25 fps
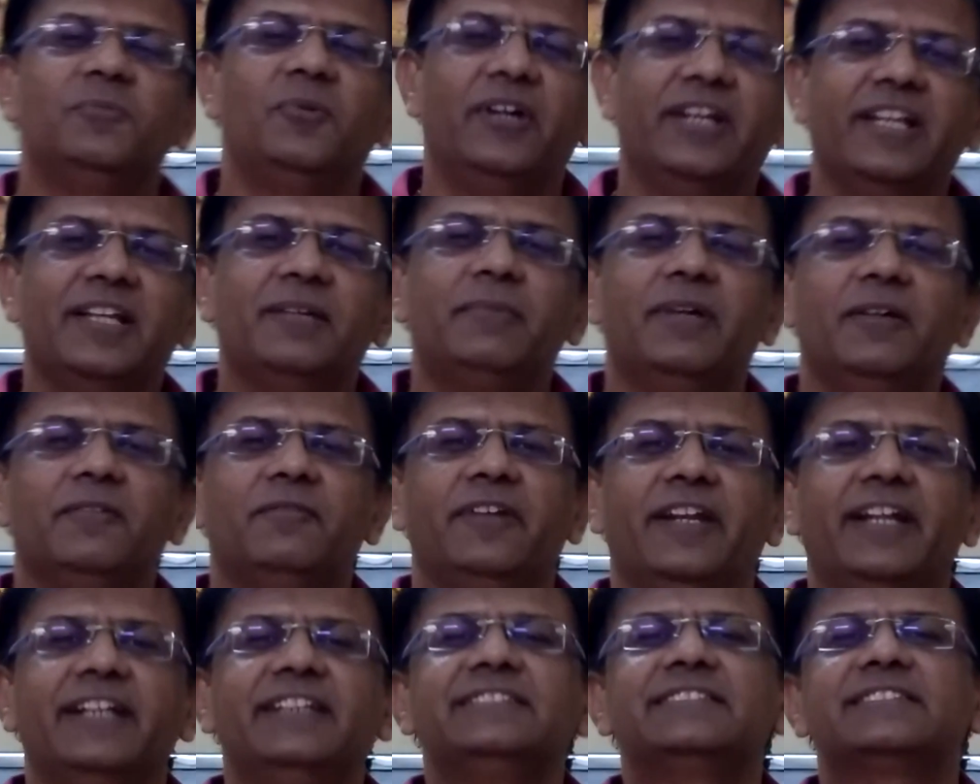Morning, my
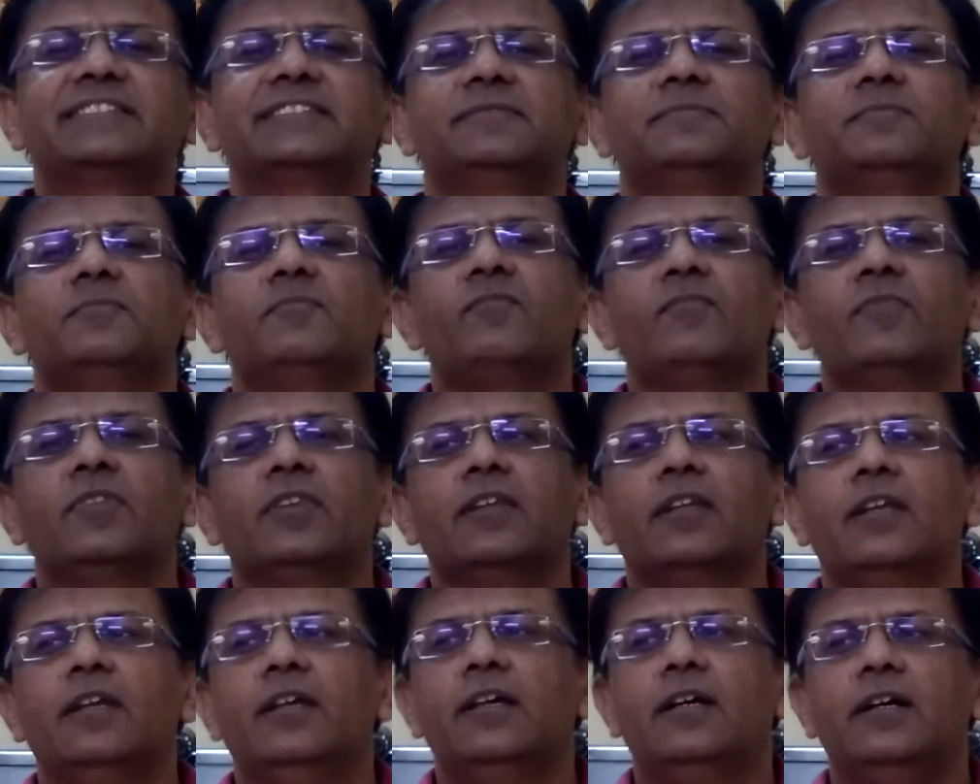friends.
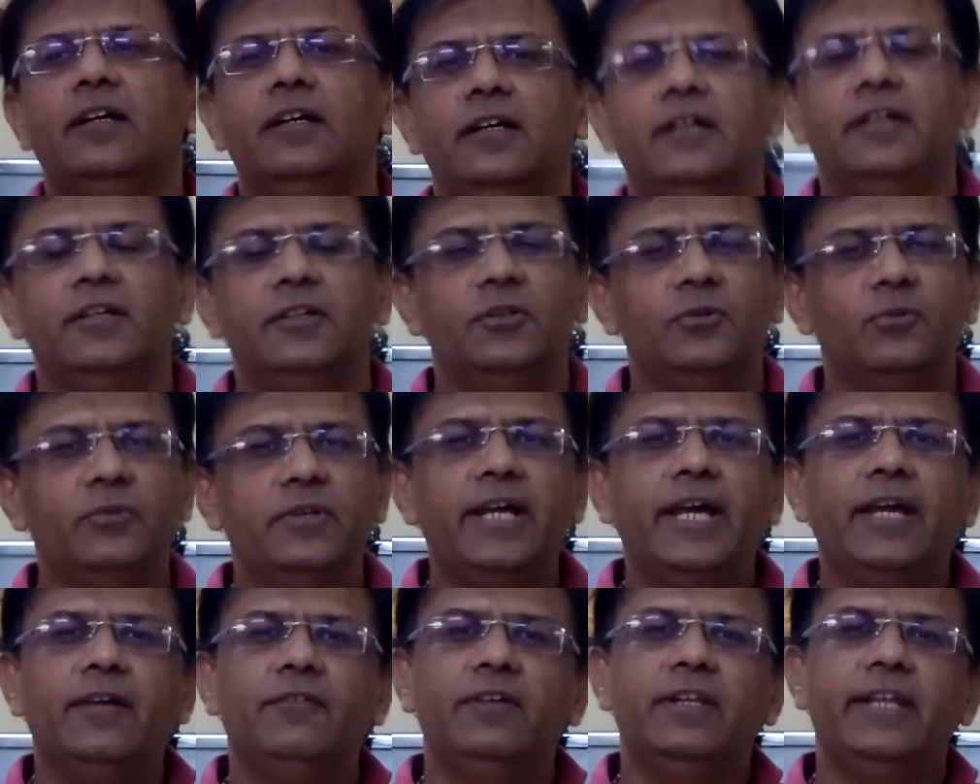
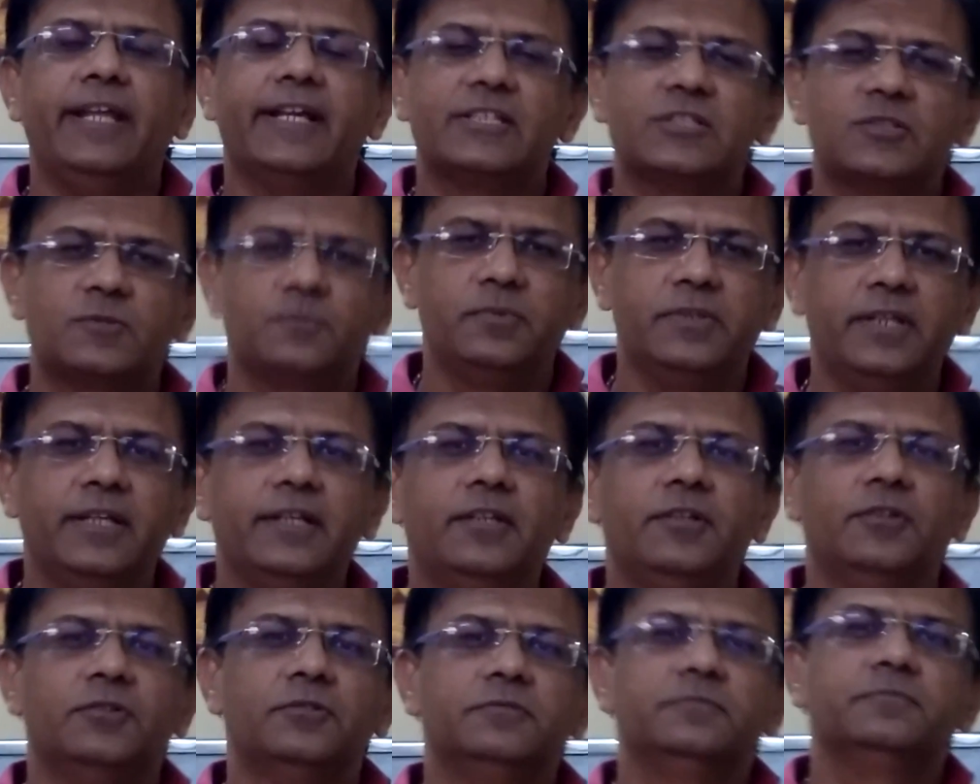Today I will
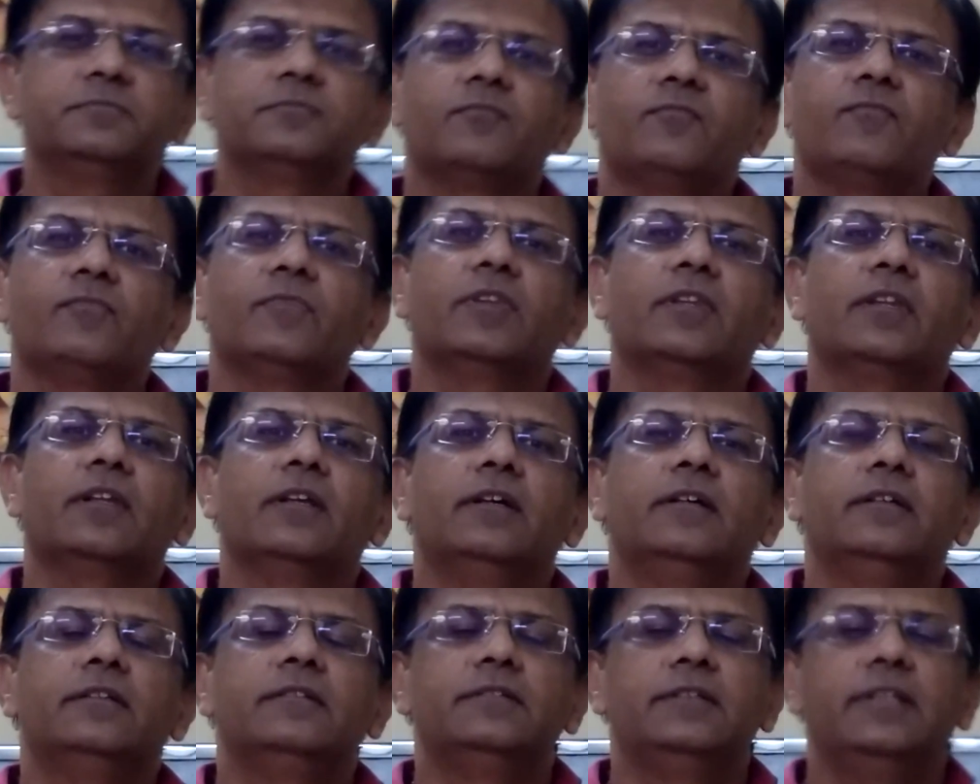explain you
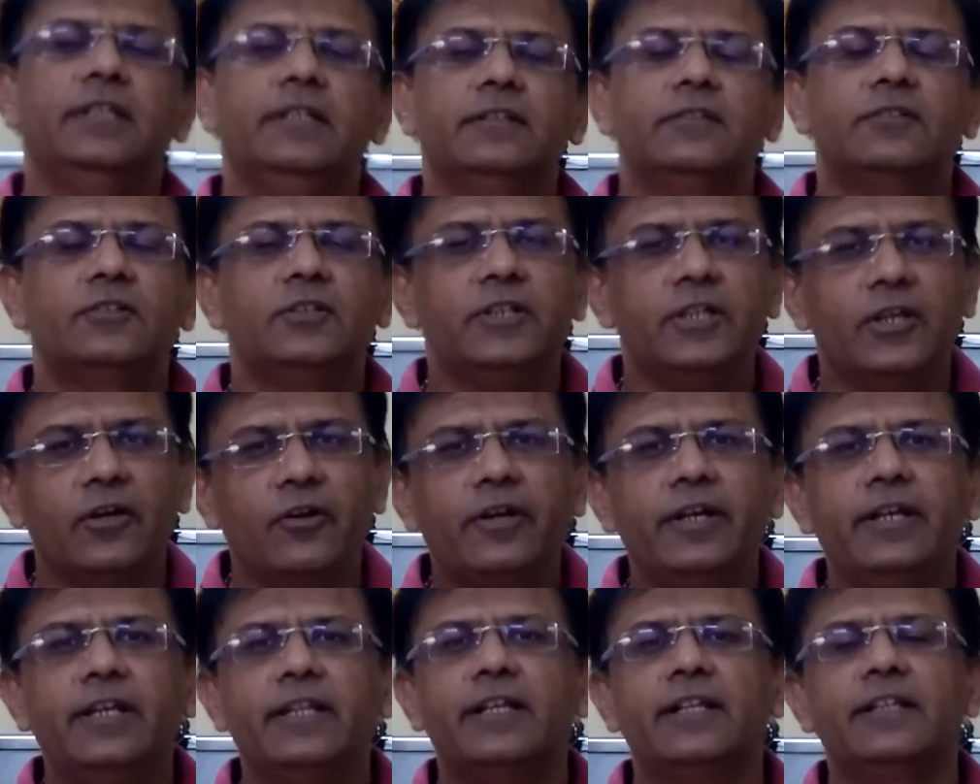the
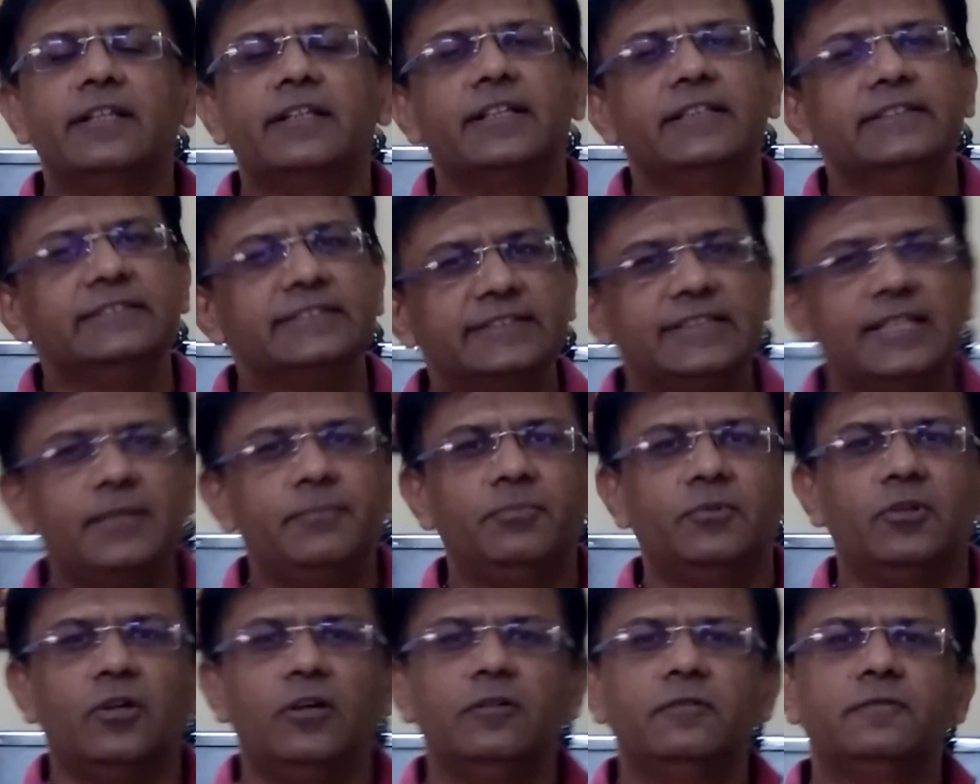theoretical
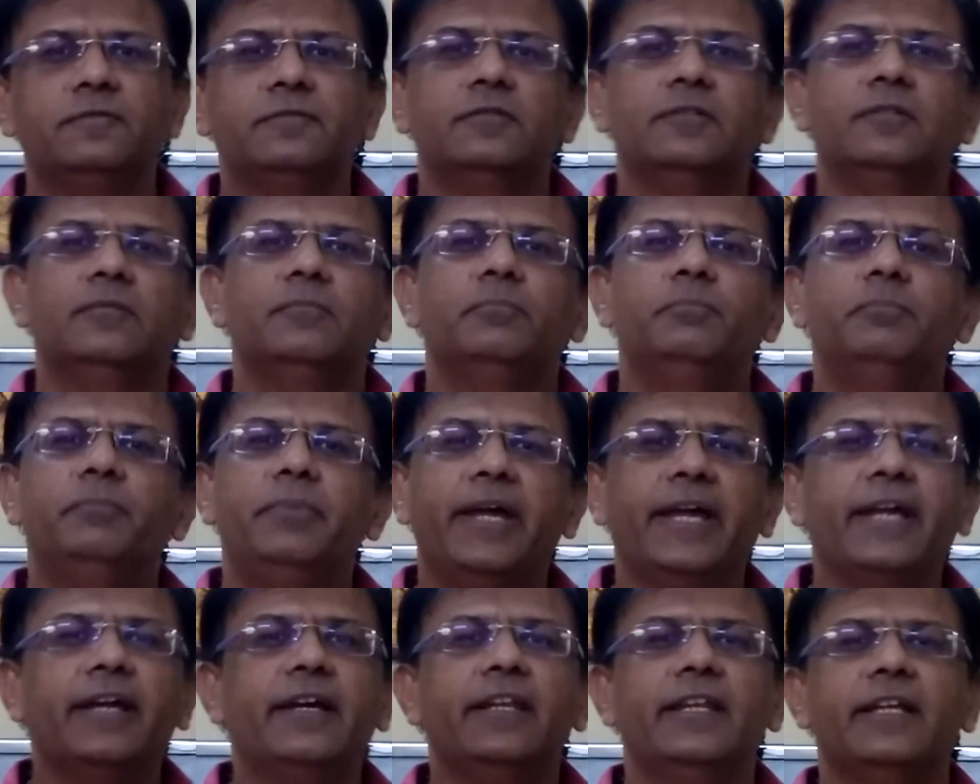concept of
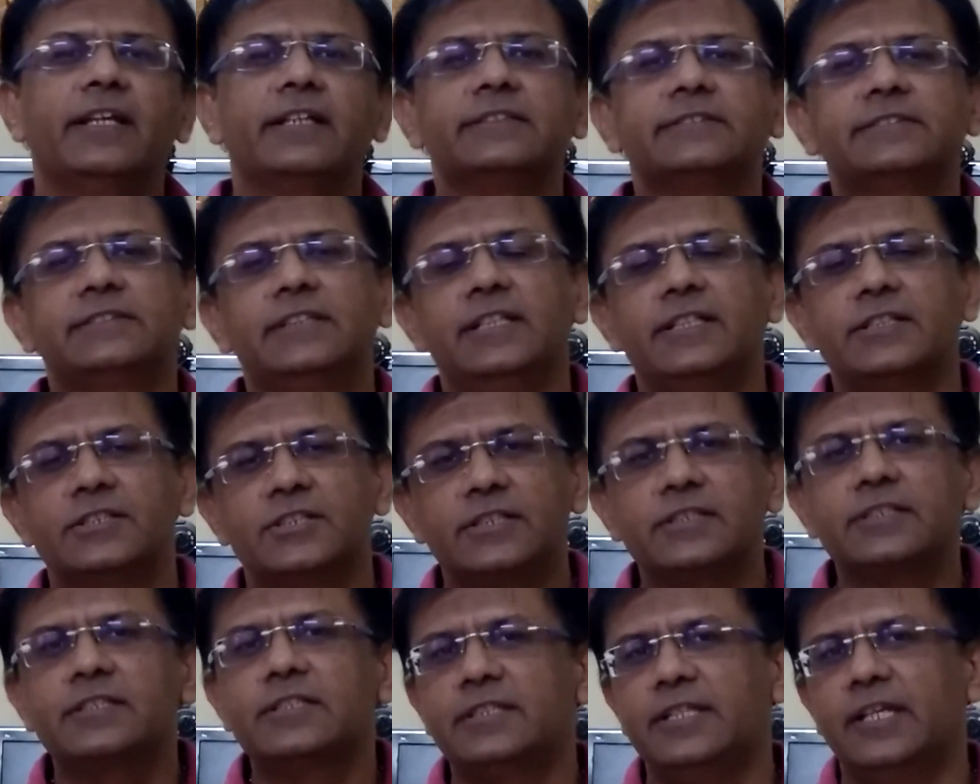bank
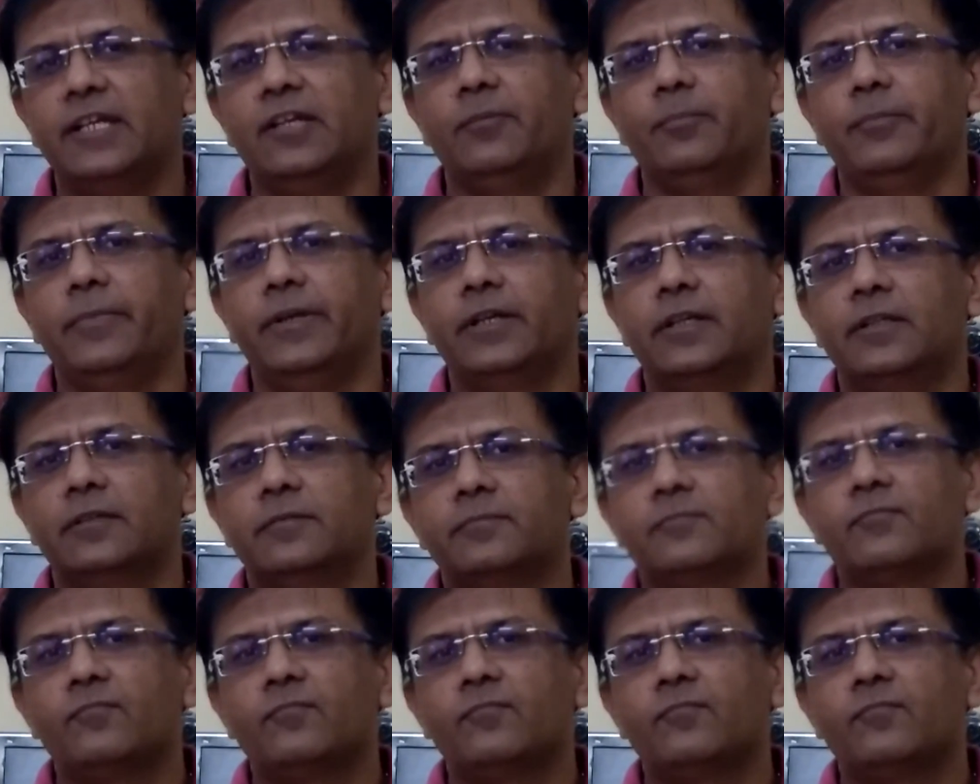reconciliation statement.